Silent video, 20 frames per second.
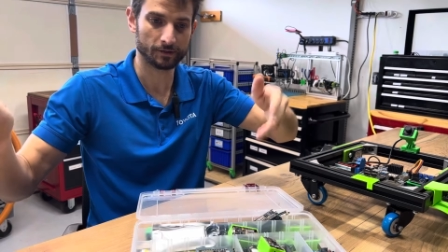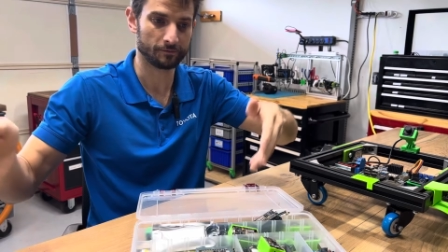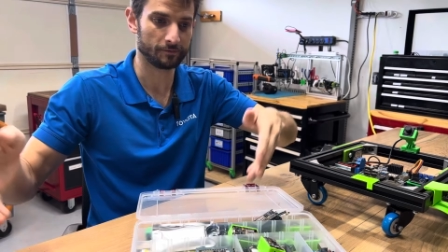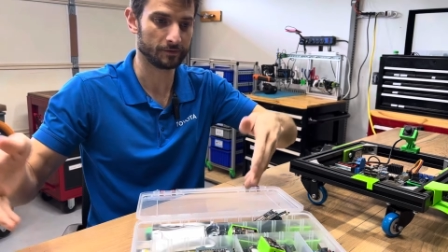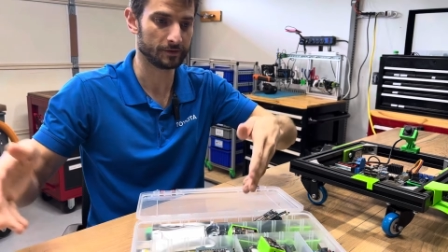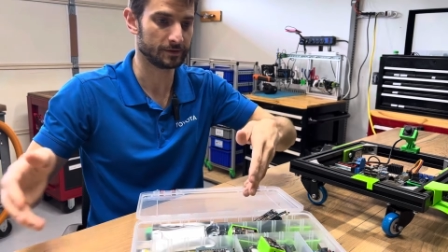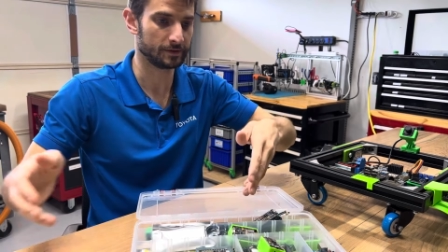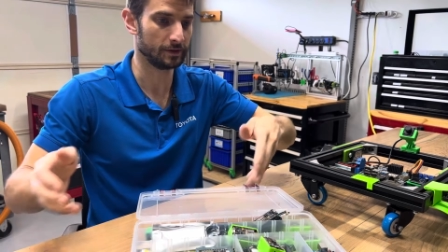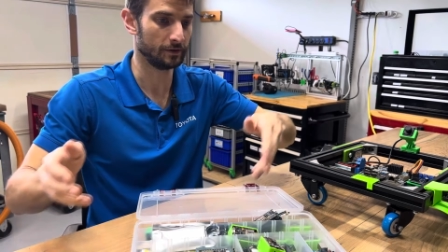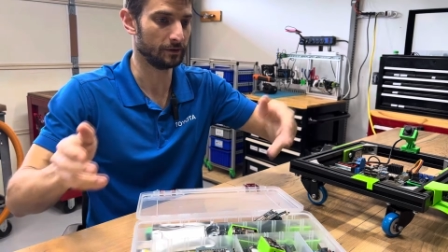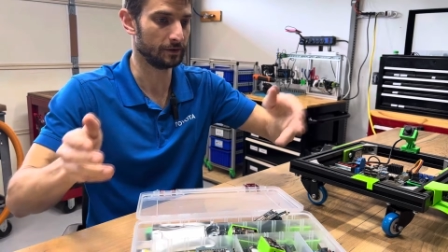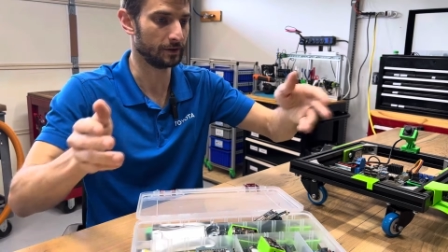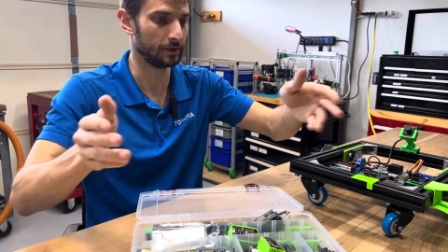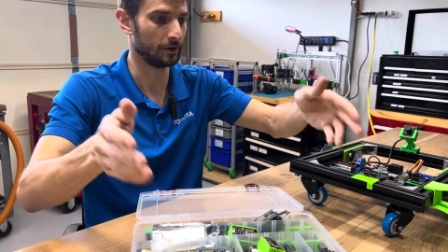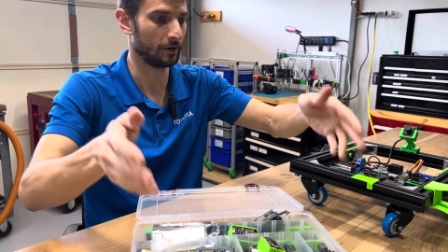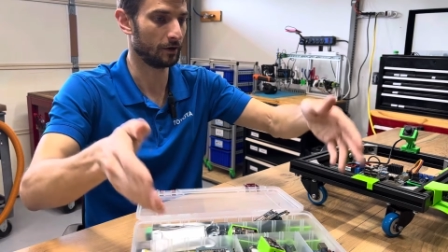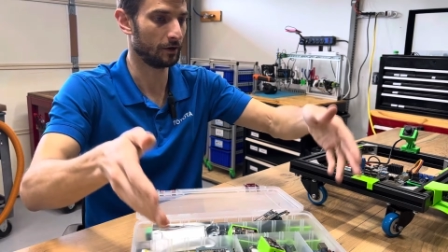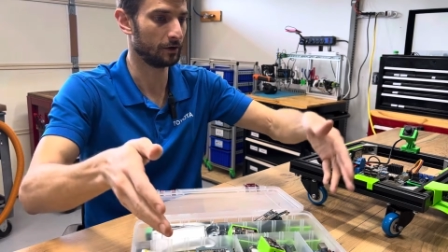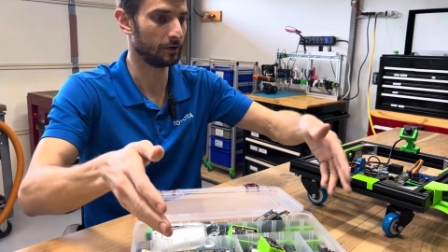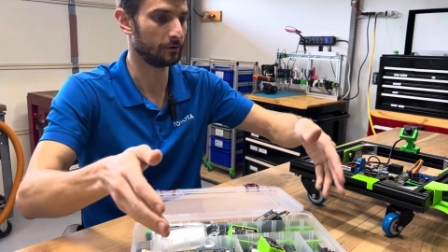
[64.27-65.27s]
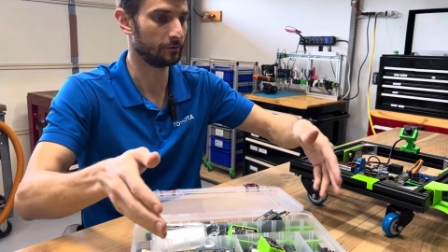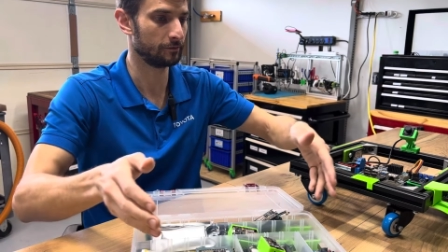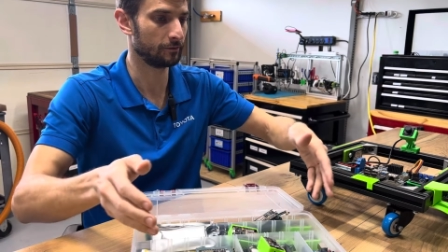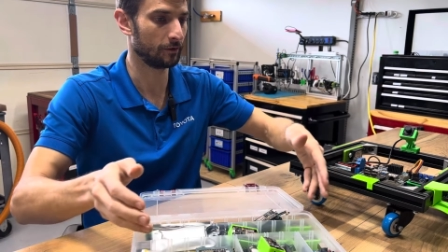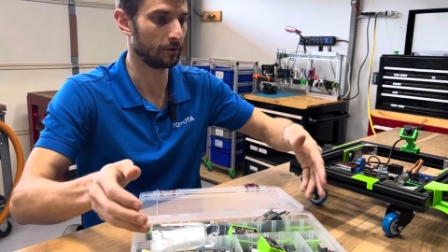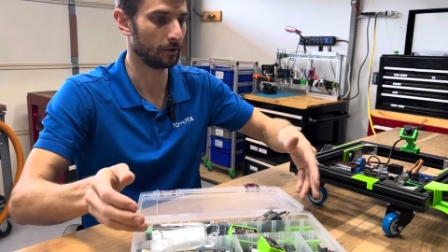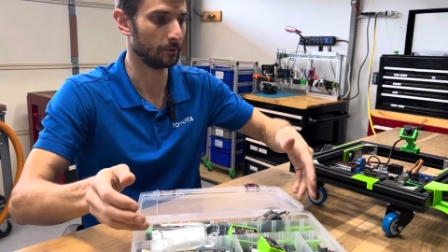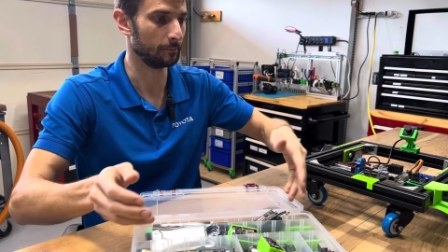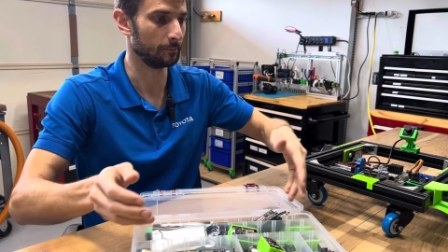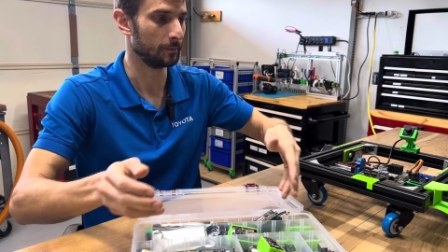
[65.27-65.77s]
in a facility, on a
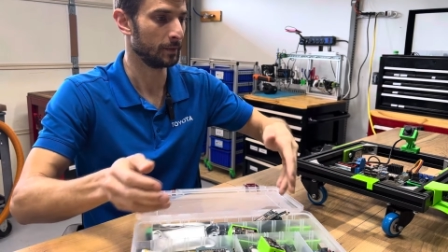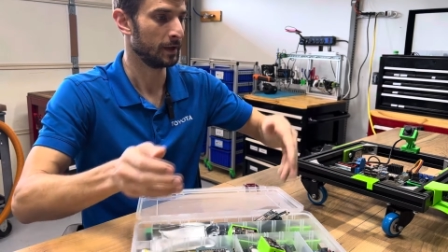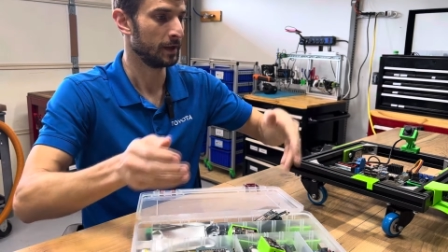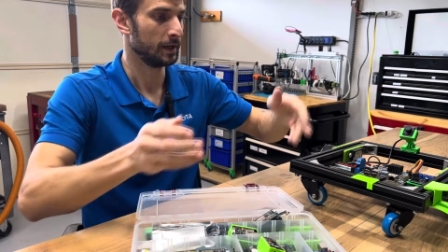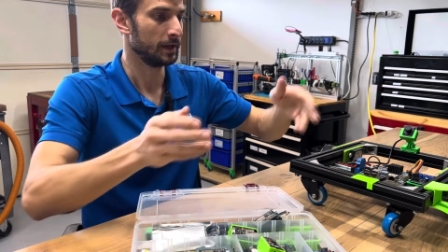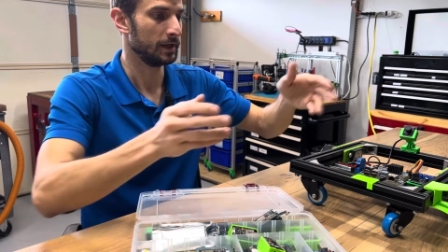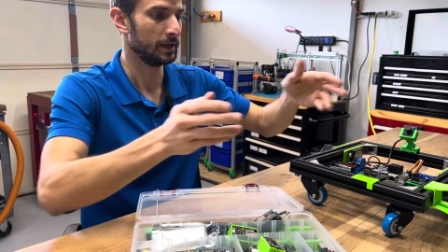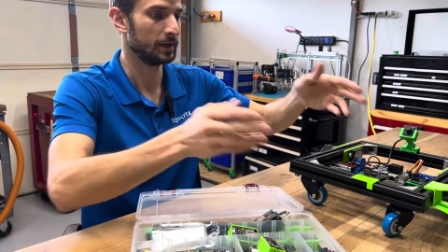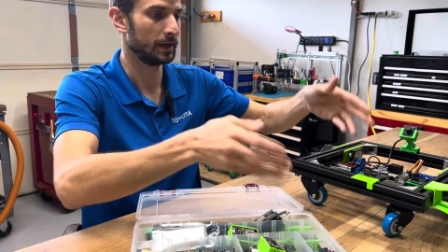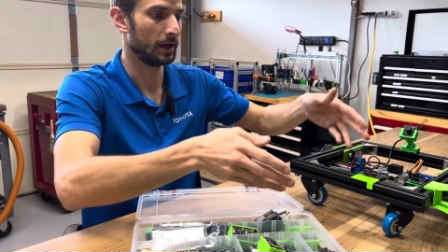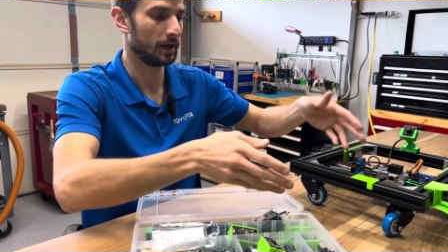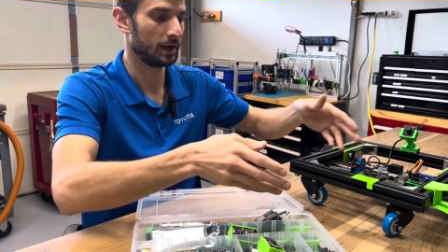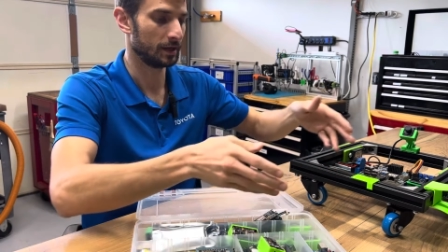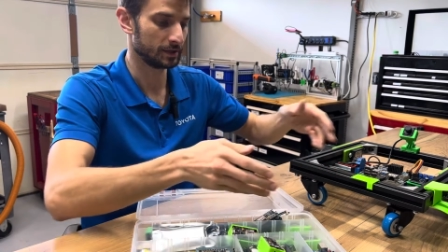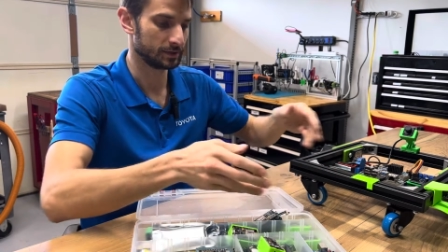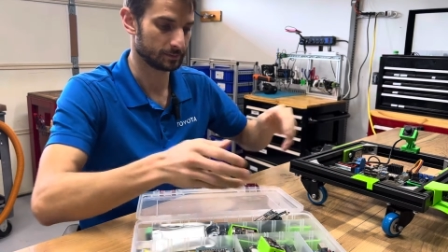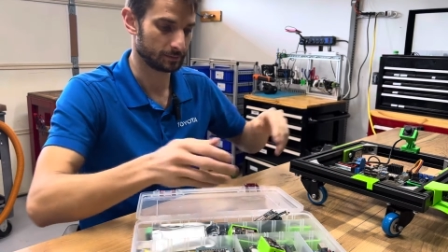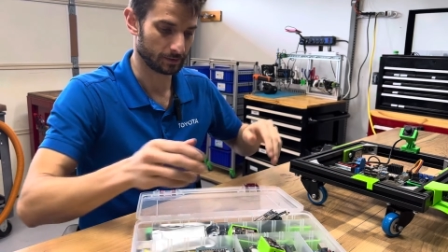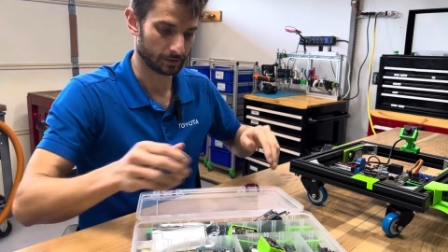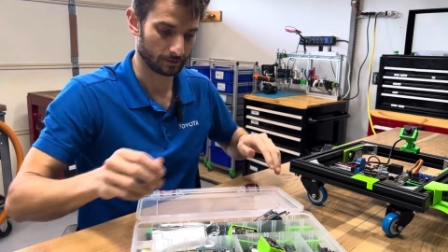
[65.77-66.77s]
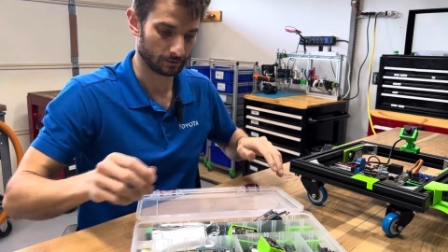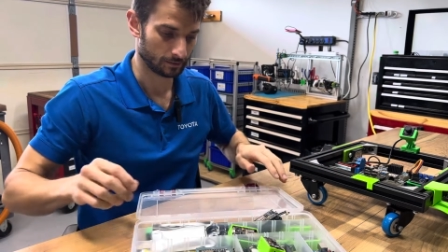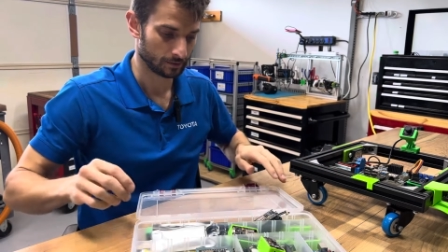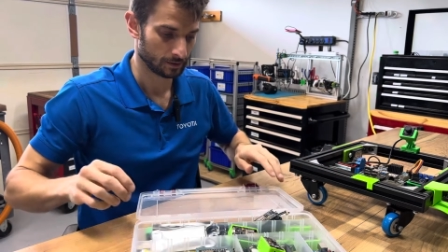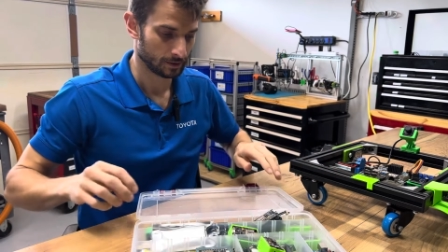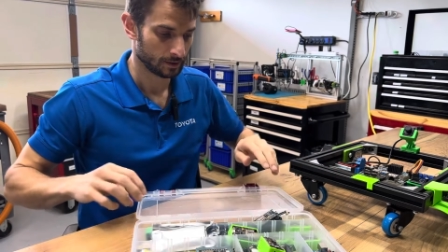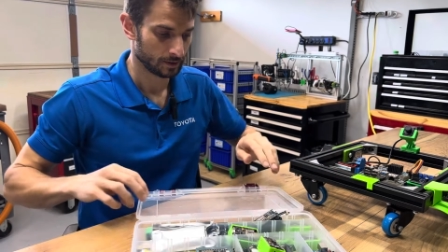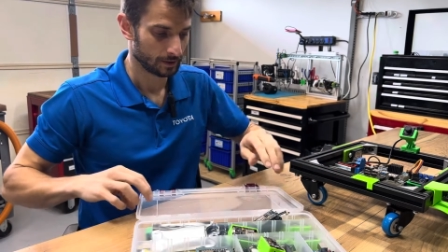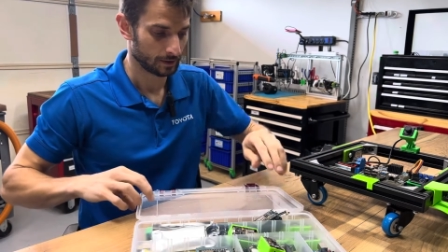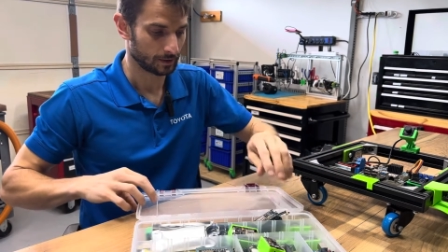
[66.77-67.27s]
farm, in a hospital,
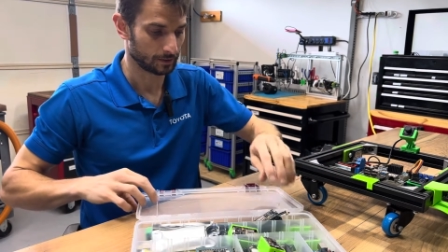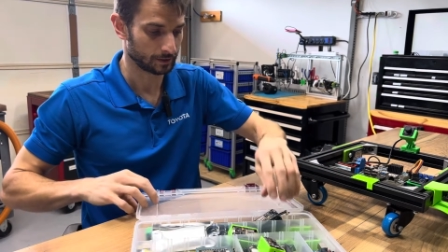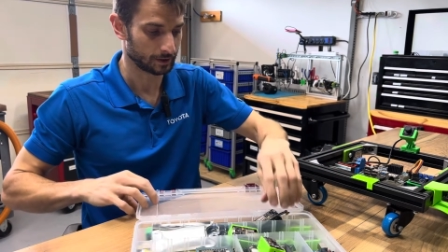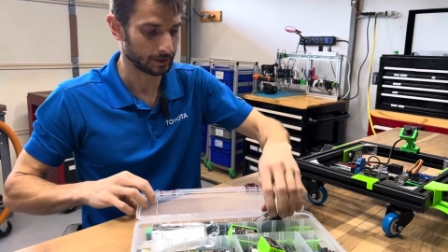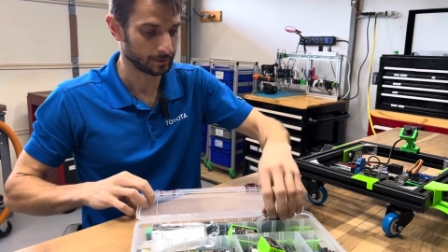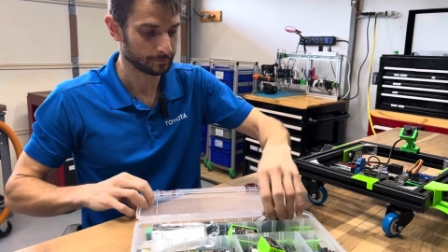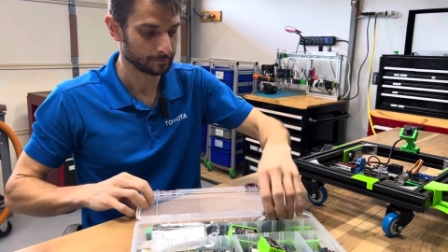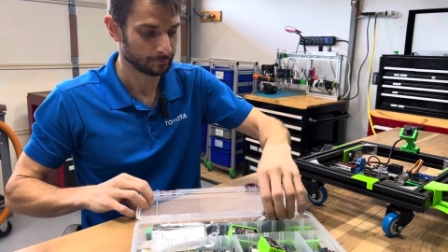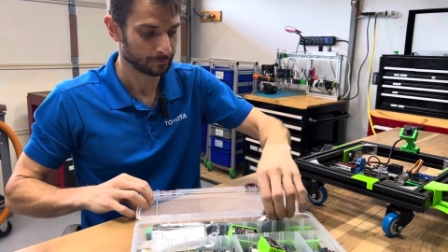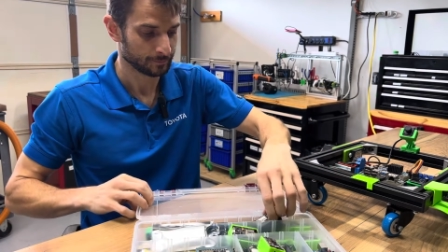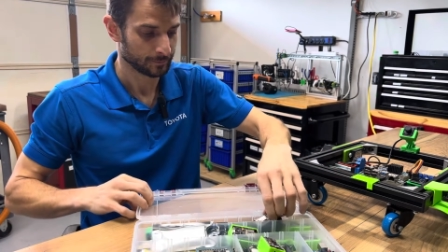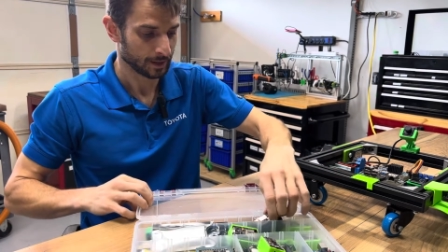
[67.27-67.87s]
okay?